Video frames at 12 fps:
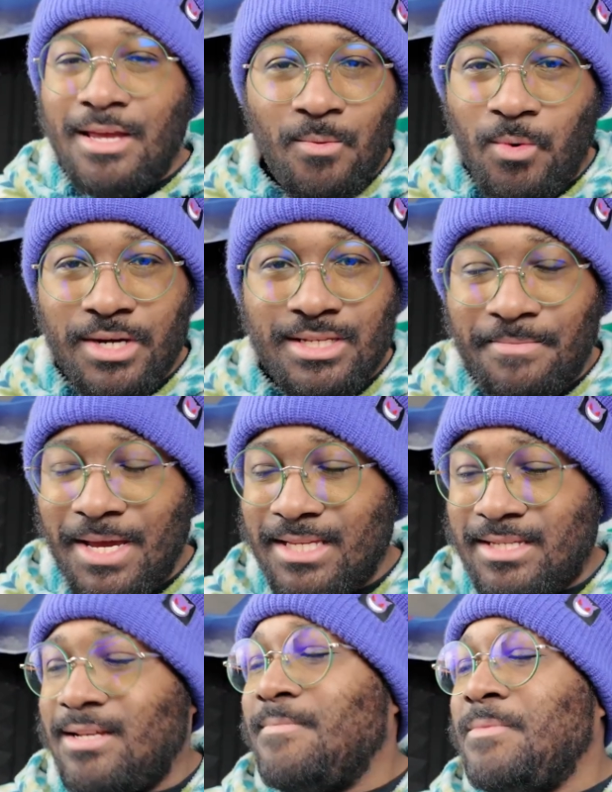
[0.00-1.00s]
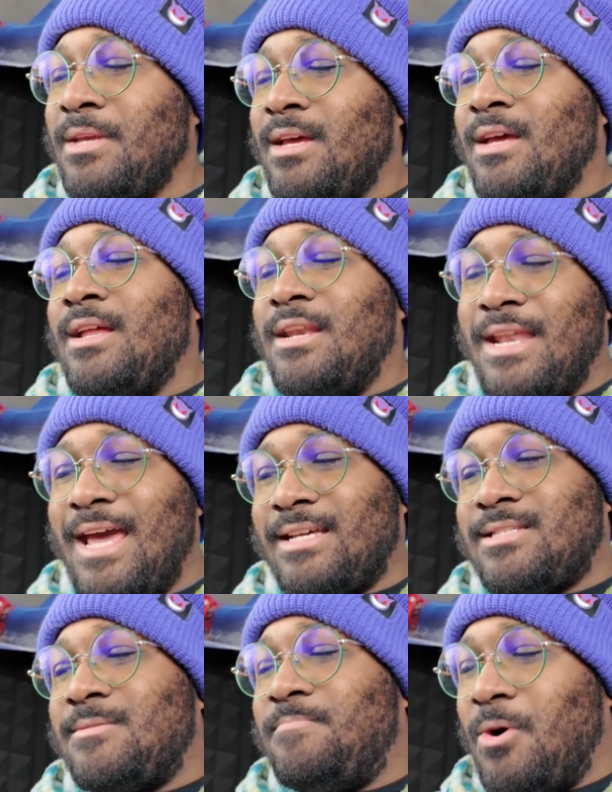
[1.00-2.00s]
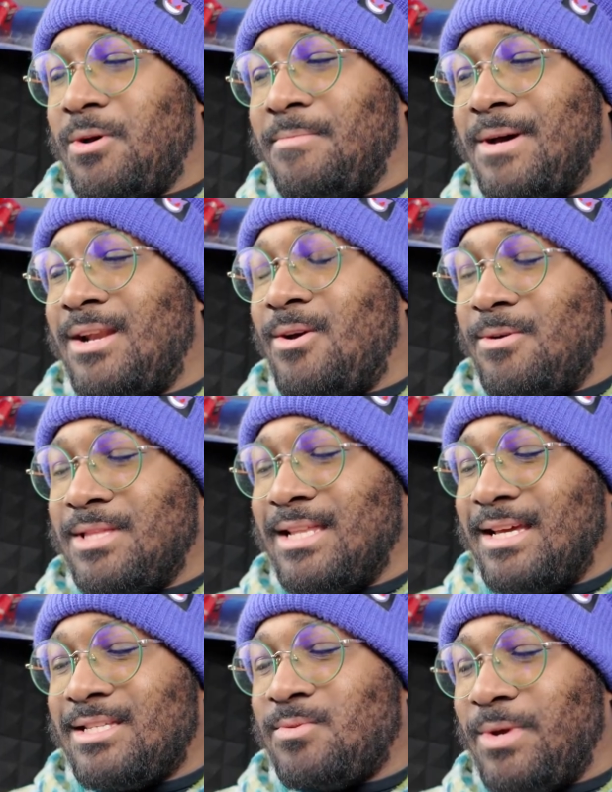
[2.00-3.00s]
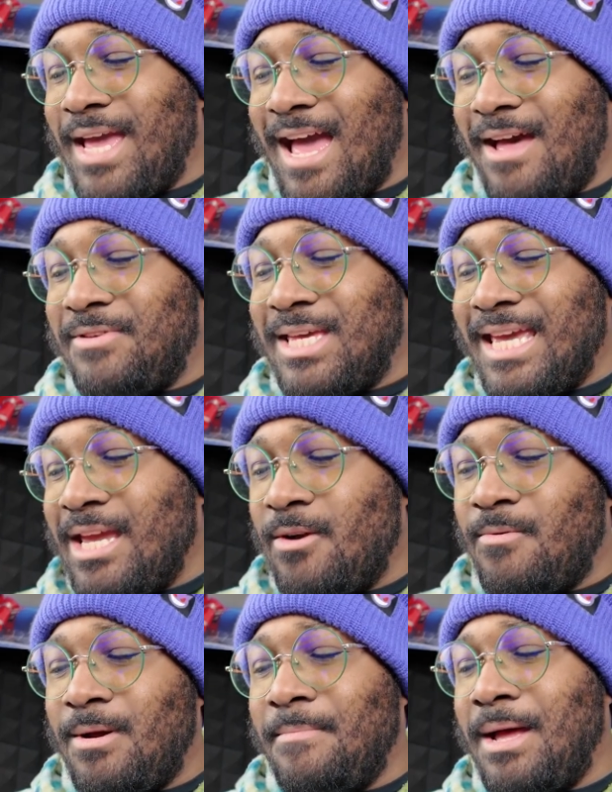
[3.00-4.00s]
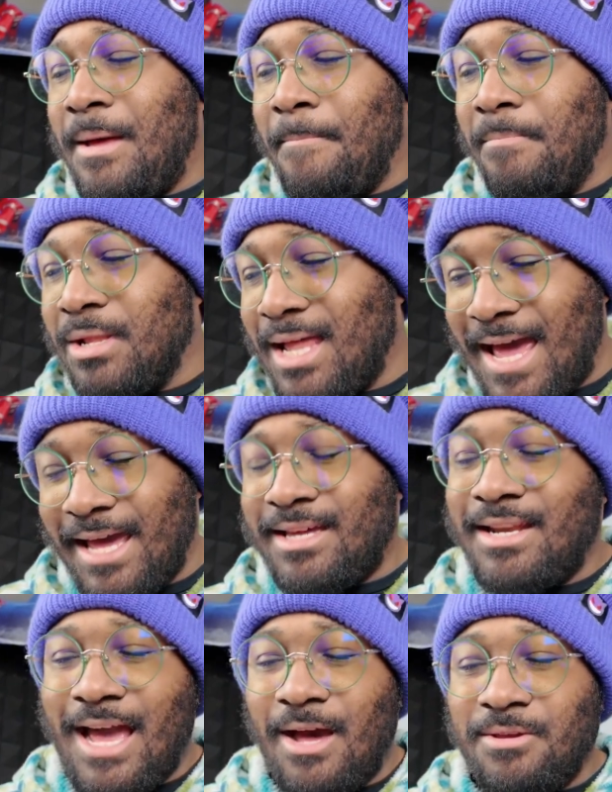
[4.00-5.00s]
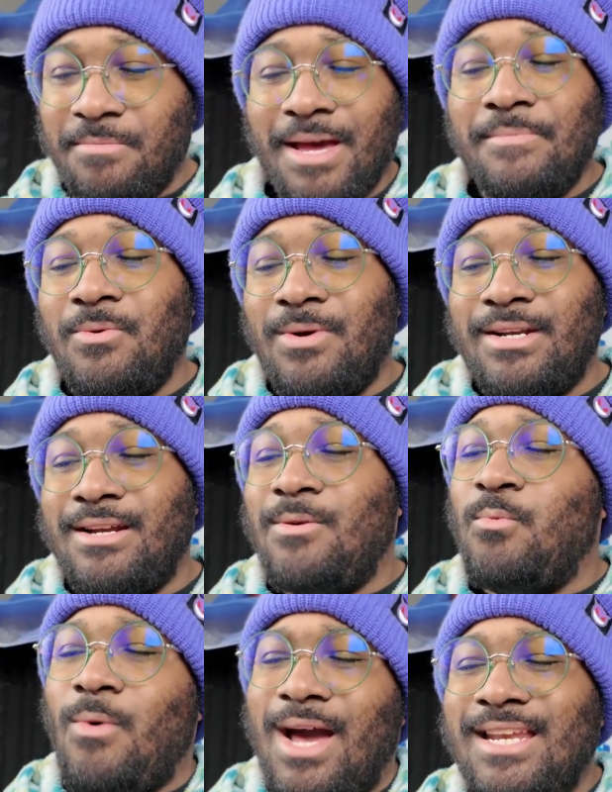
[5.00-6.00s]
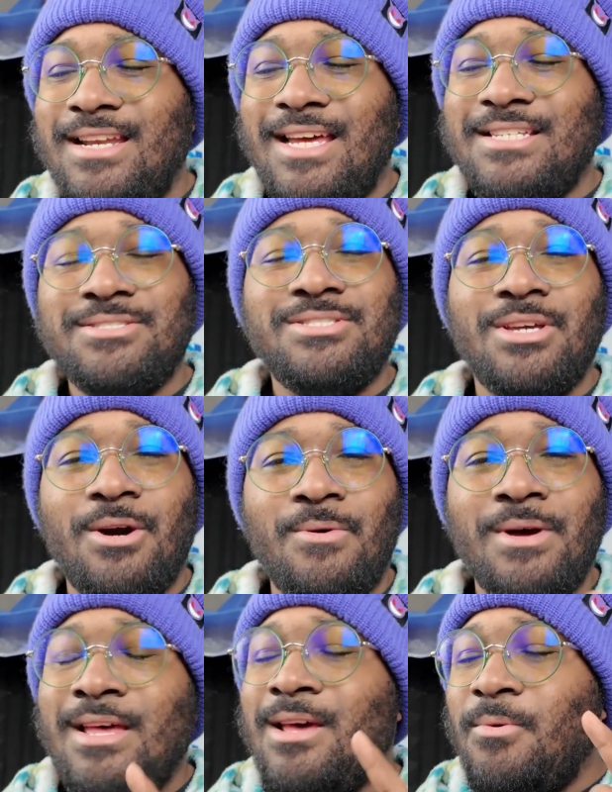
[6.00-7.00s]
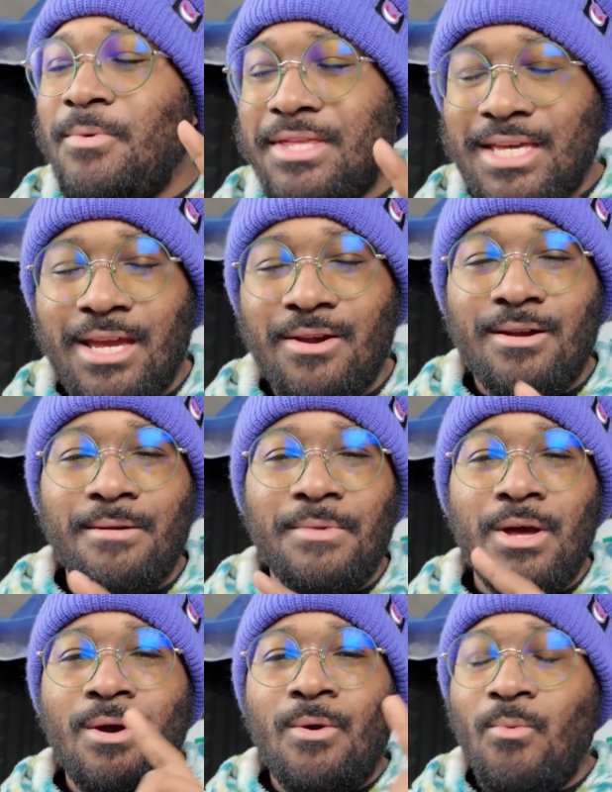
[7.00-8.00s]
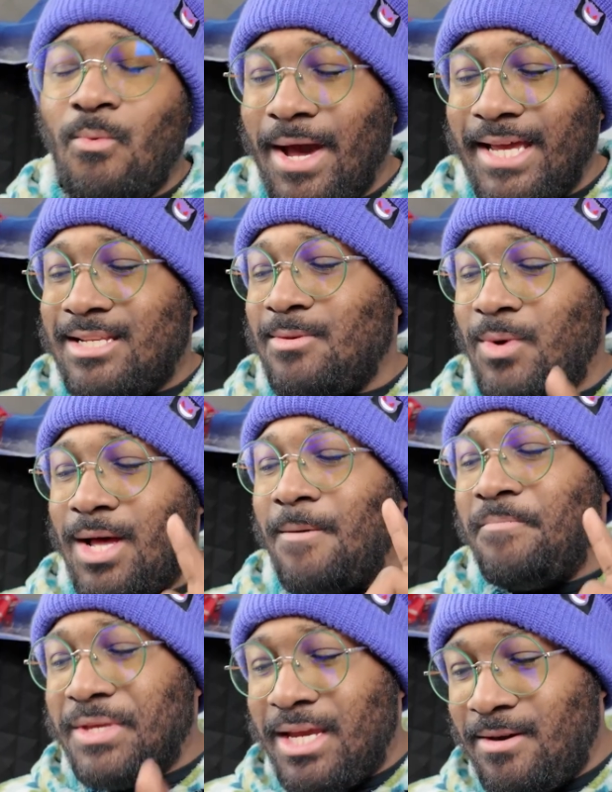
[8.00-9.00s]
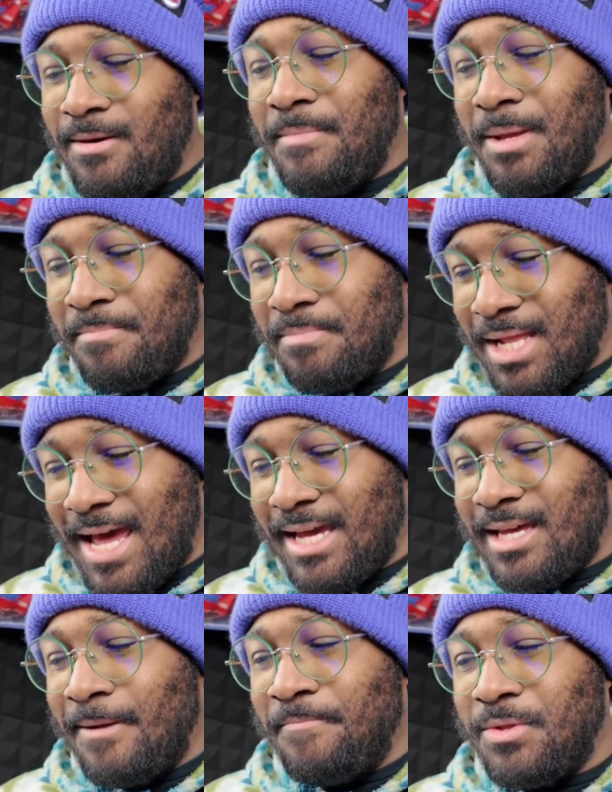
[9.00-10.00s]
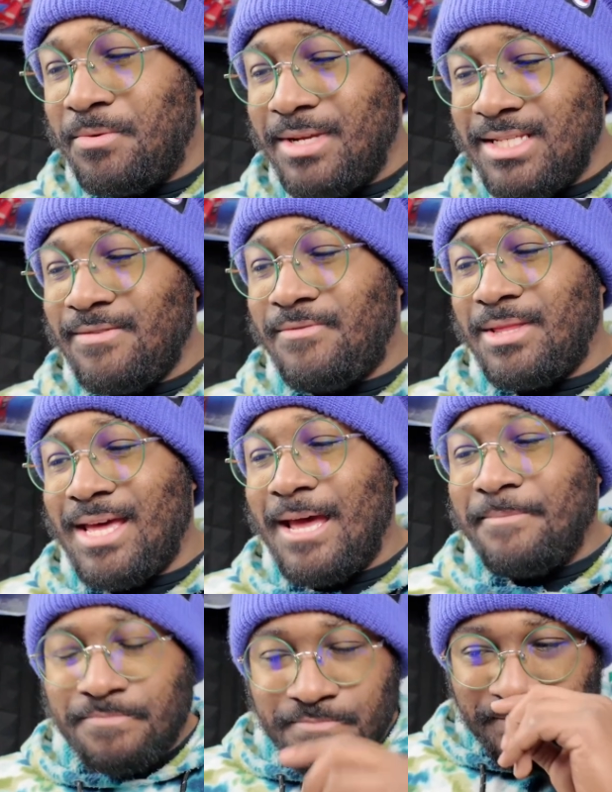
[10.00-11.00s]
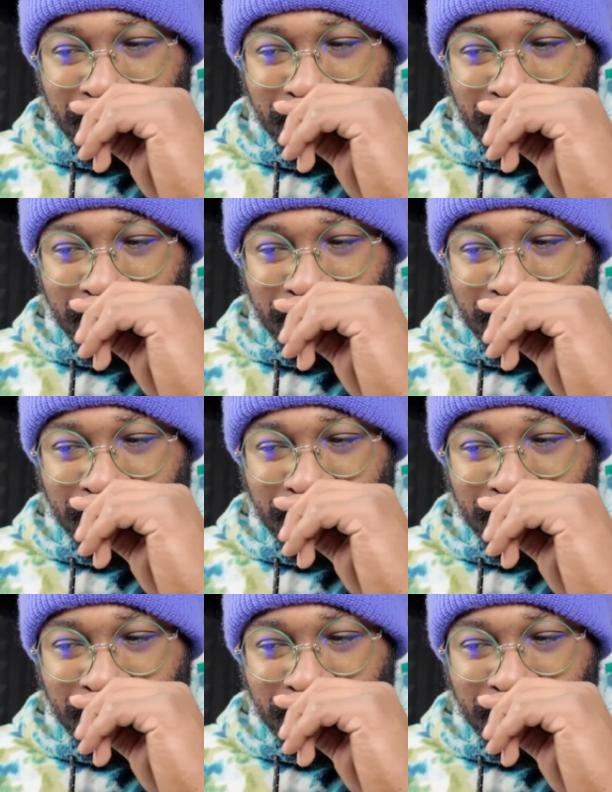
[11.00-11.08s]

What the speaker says: It works amazing. Next Pokemon on the list, we have Kyurem Black. Now, you might be wondering, why didn't I just go with Kyurem White? Well, Kyurem Black, the reason for that,